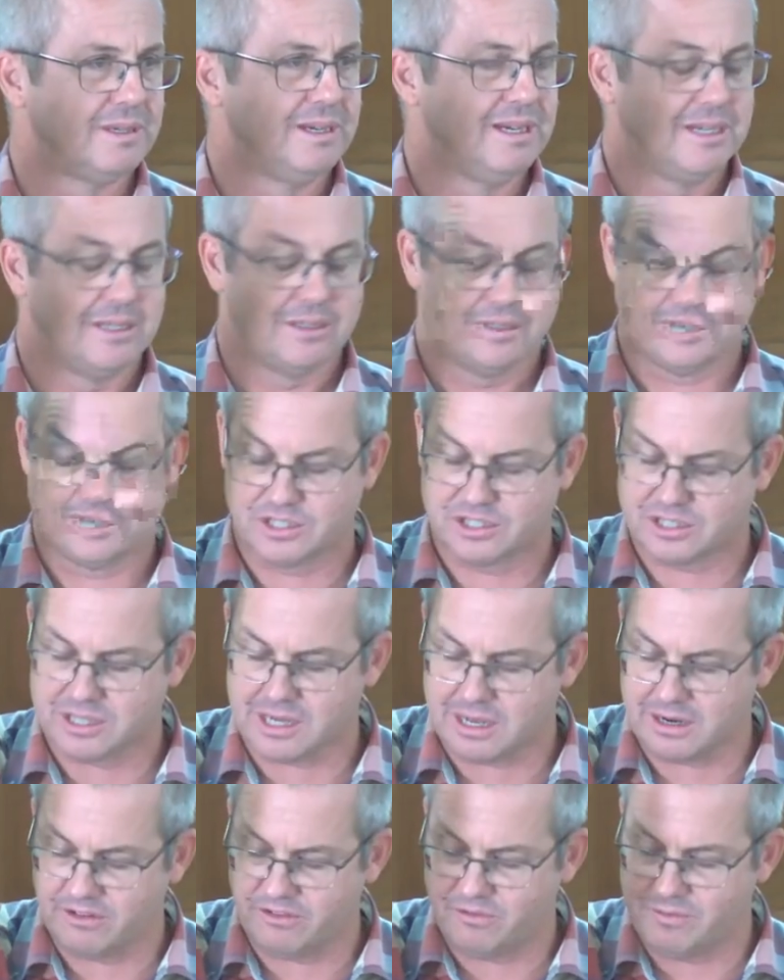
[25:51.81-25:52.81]
the
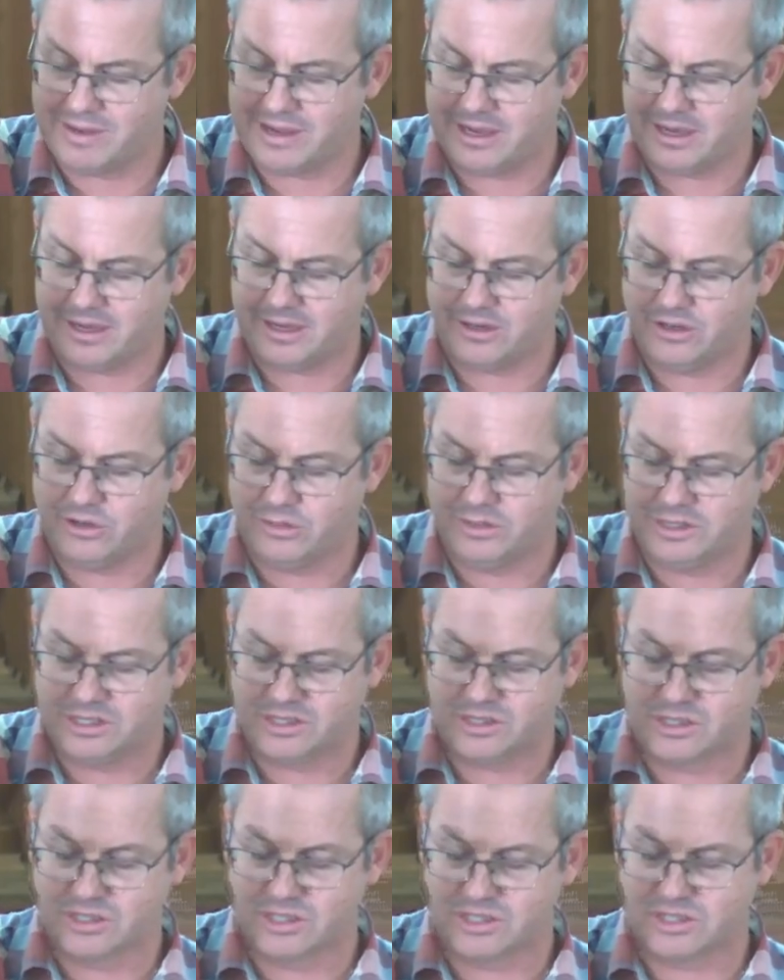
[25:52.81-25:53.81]
Son of Man who is
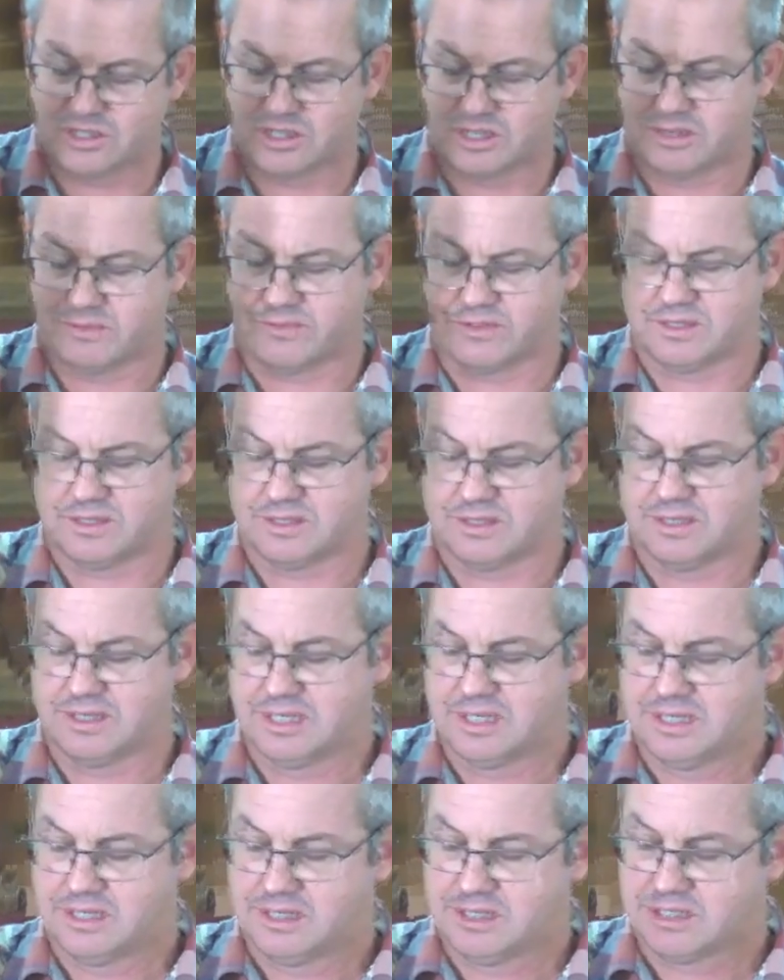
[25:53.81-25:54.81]
the servant,
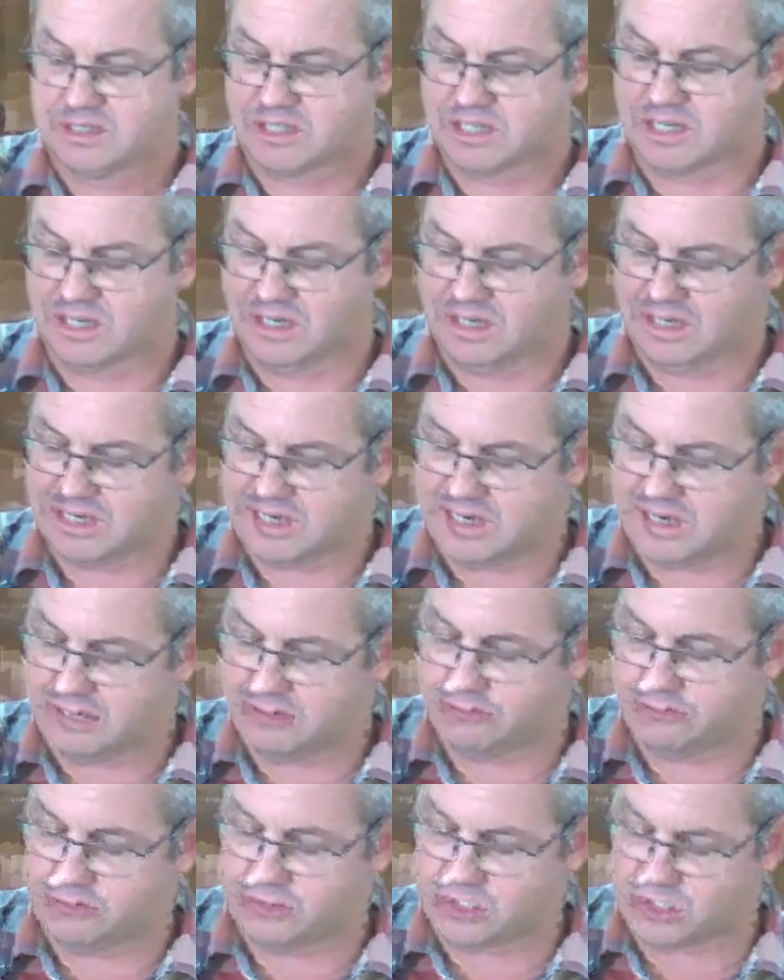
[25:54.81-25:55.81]
to
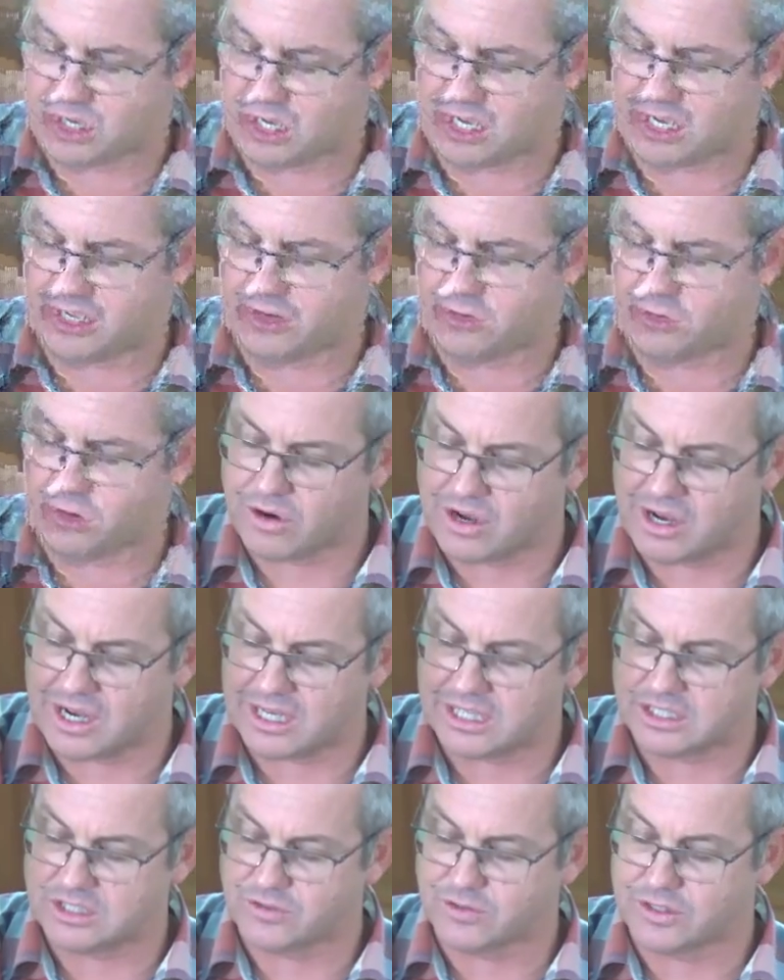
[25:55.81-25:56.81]
live, die, and
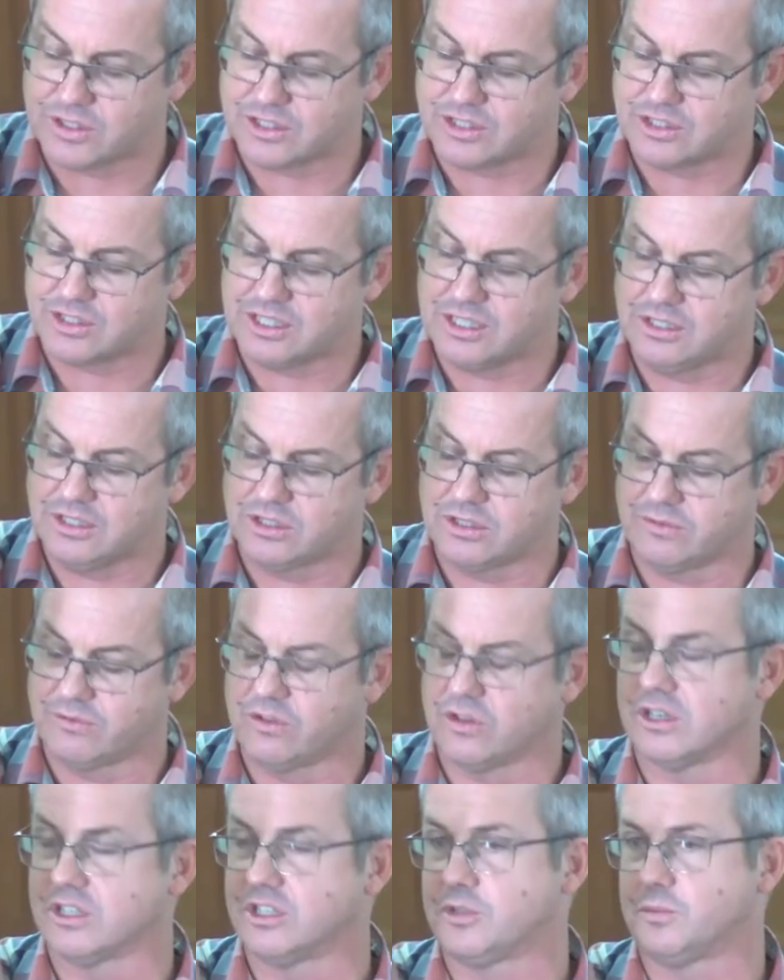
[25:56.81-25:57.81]
rise for the sins of
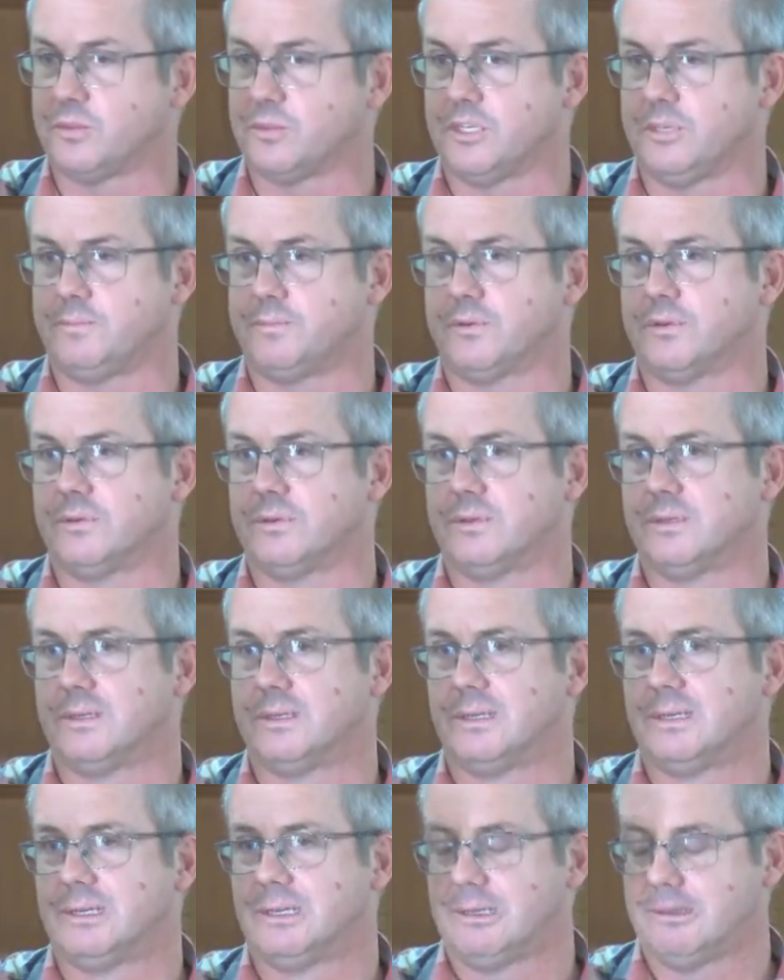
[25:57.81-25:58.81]
God's people,
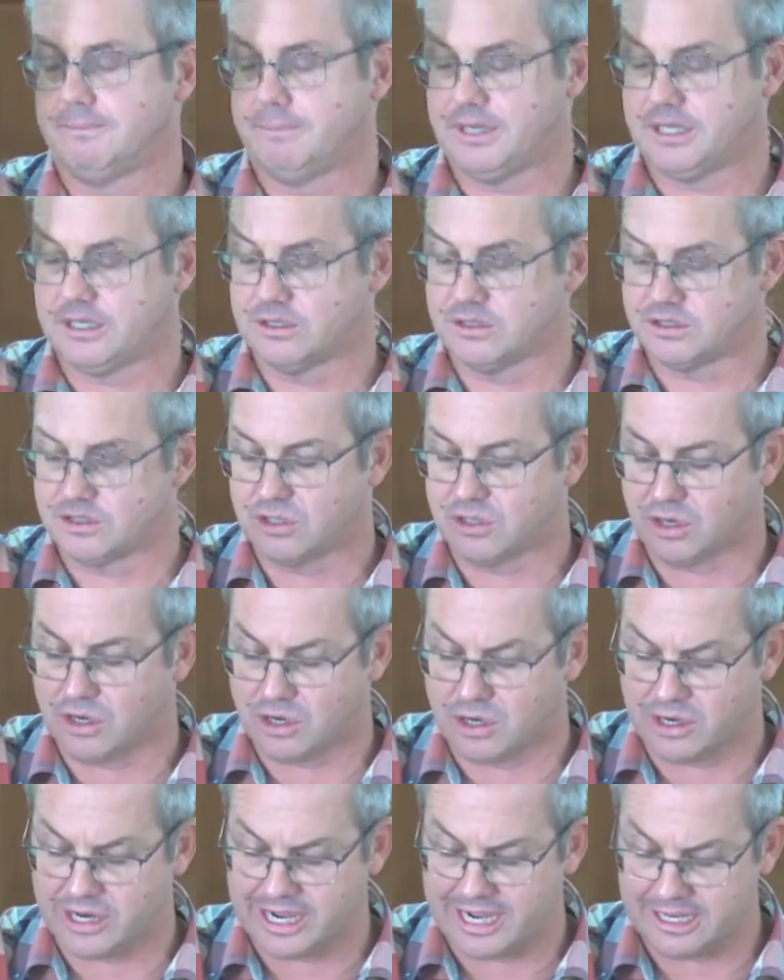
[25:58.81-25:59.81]
because
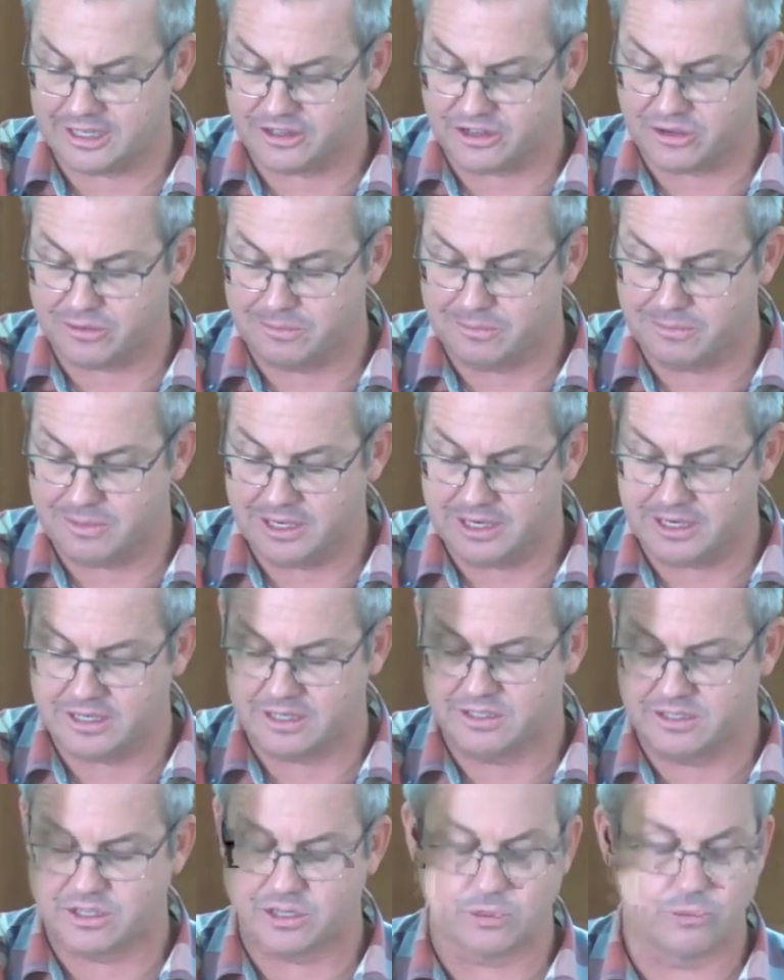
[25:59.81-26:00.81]
God had
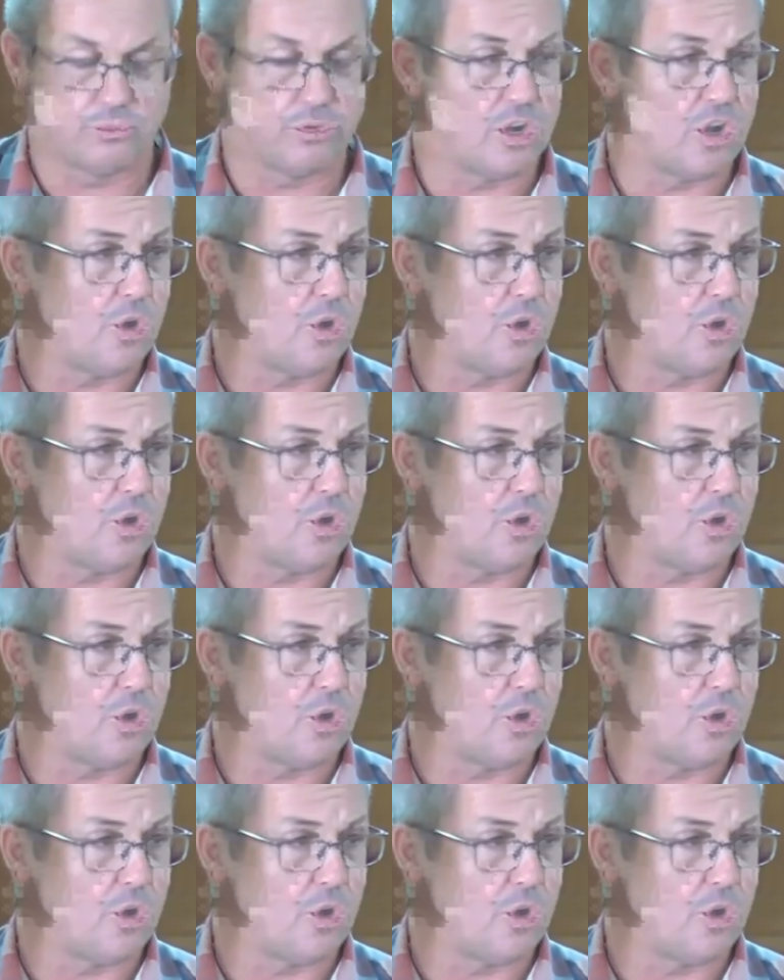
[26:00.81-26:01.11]
committed to roll